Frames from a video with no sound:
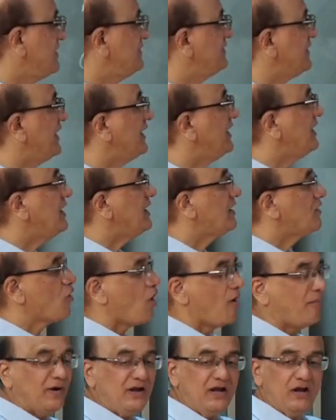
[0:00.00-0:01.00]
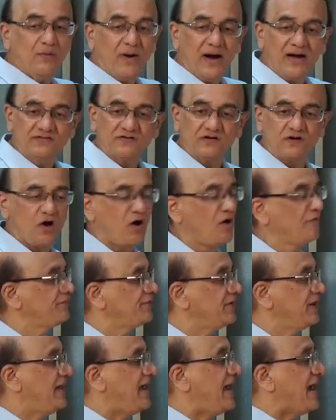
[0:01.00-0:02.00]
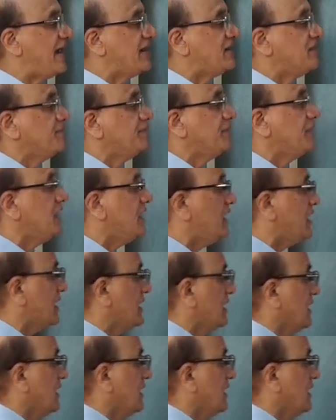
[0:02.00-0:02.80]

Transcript: is any common divisor of A and B